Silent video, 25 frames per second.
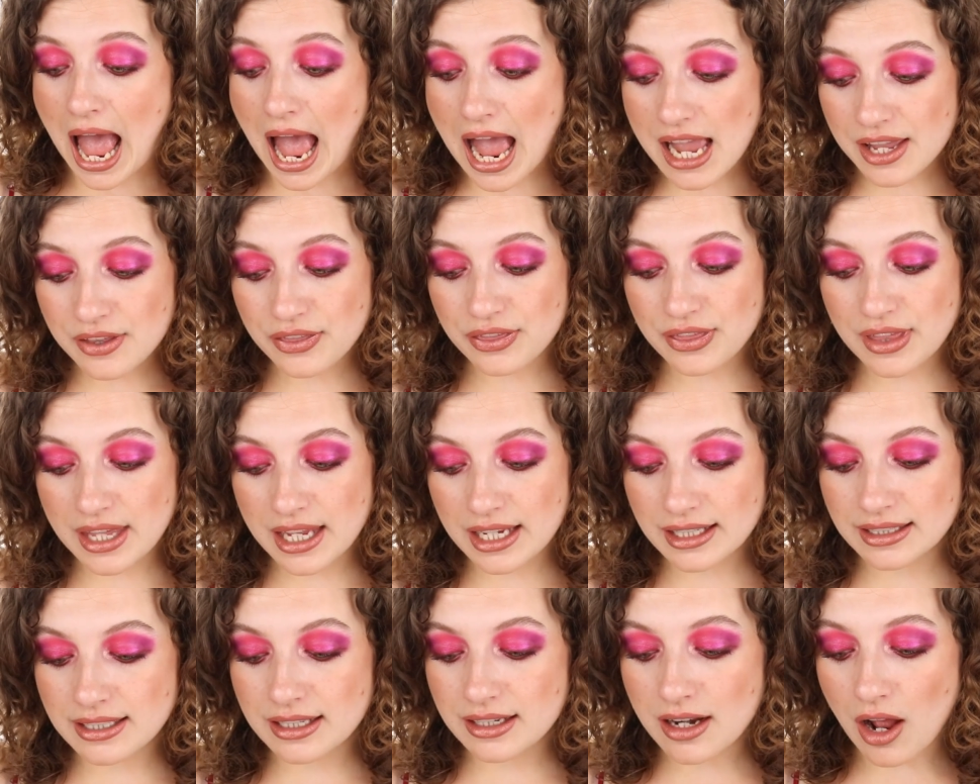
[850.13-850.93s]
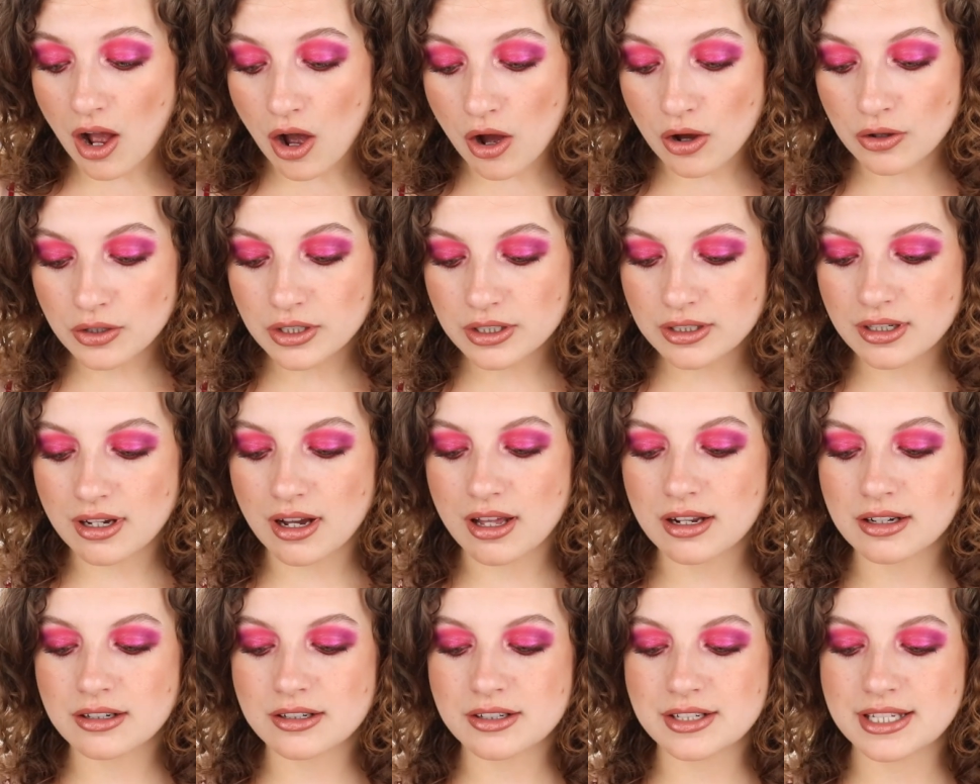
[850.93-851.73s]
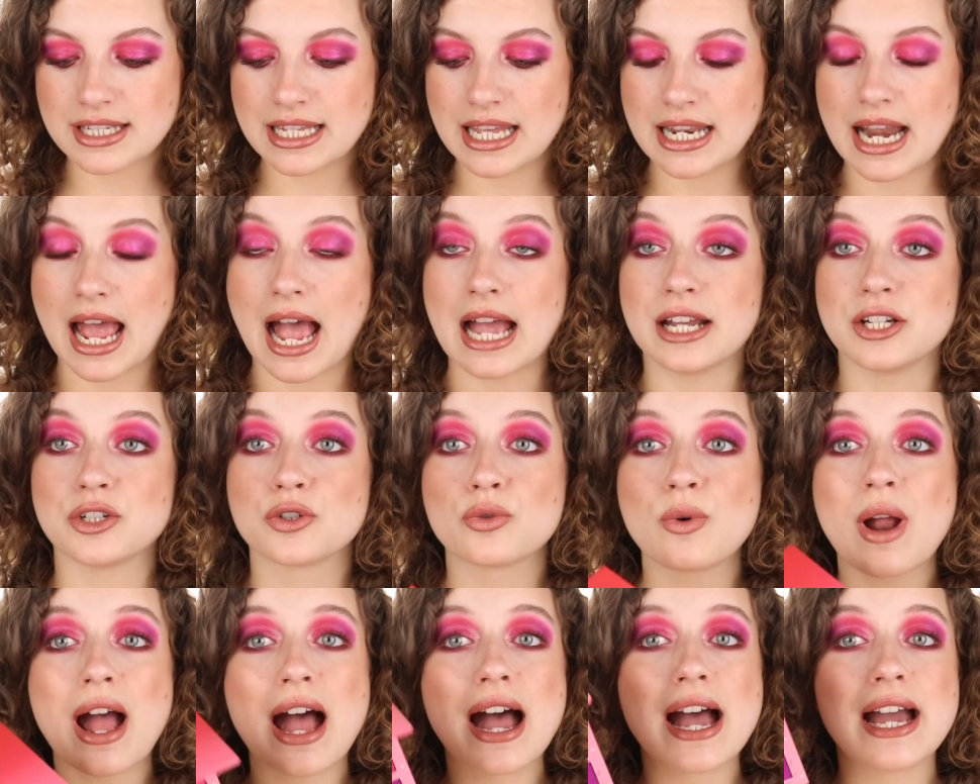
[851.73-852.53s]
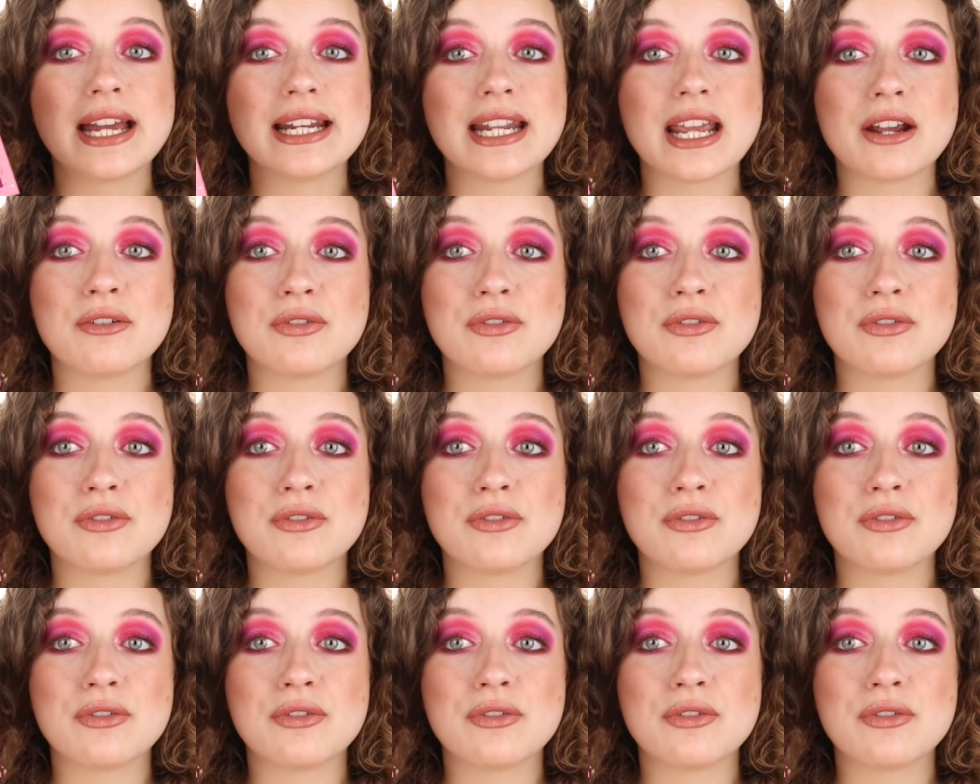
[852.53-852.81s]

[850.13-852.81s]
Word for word: I think that all the colors that I tried,